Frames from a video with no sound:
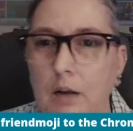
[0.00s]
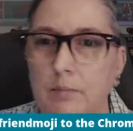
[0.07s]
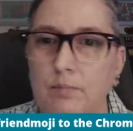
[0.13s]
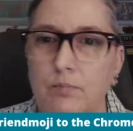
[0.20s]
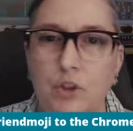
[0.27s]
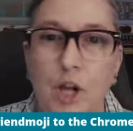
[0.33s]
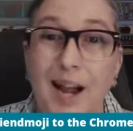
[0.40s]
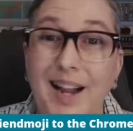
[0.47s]

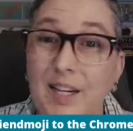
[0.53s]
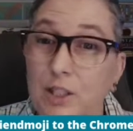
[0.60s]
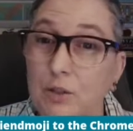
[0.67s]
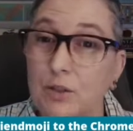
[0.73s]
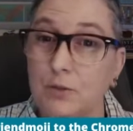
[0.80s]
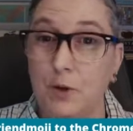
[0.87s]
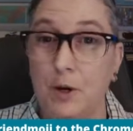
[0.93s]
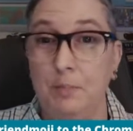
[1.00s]
trying to
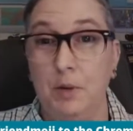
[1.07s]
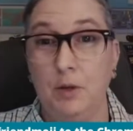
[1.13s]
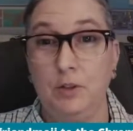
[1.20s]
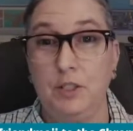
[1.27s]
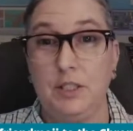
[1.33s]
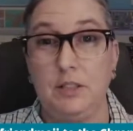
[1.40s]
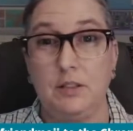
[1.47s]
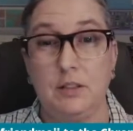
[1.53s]
use
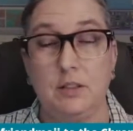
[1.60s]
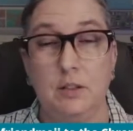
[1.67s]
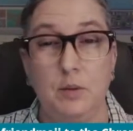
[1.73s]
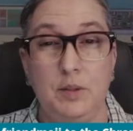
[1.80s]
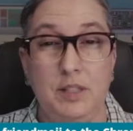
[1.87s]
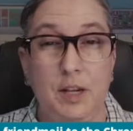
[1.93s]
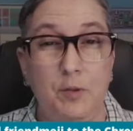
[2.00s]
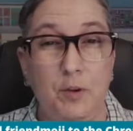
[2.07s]
Friendmojis. And so we
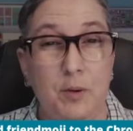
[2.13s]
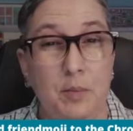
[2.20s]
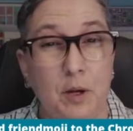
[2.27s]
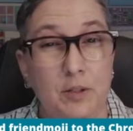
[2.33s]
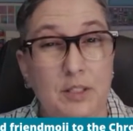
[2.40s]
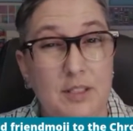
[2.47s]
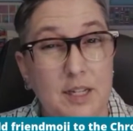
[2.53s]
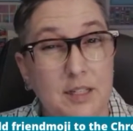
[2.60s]
say
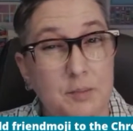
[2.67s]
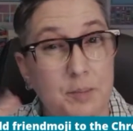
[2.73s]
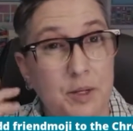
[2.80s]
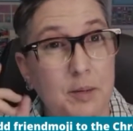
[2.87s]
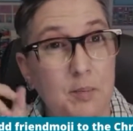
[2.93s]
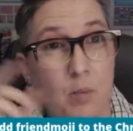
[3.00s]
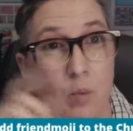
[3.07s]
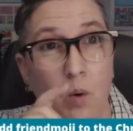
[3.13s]
Friendmojis, that's
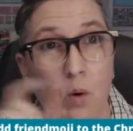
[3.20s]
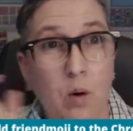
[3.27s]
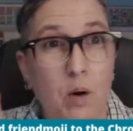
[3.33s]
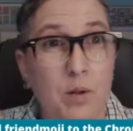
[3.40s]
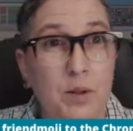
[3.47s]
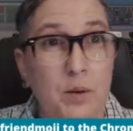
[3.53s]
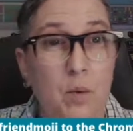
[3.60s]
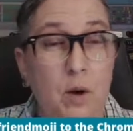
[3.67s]
putting
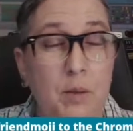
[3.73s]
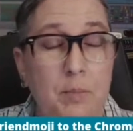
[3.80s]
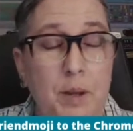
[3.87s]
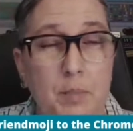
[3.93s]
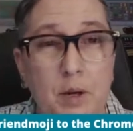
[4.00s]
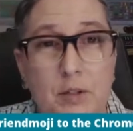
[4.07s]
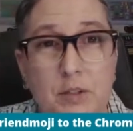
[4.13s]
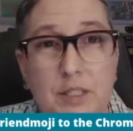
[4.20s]
more than one
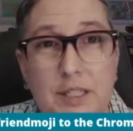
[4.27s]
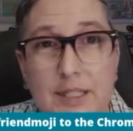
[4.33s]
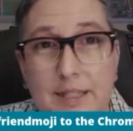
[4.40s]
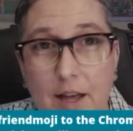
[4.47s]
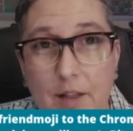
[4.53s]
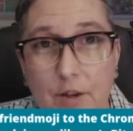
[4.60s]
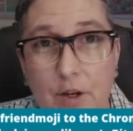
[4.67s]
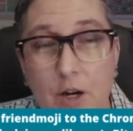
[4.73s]
Bitmoji
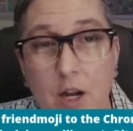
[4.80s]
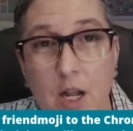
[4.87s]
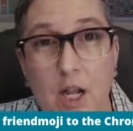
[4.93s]
together.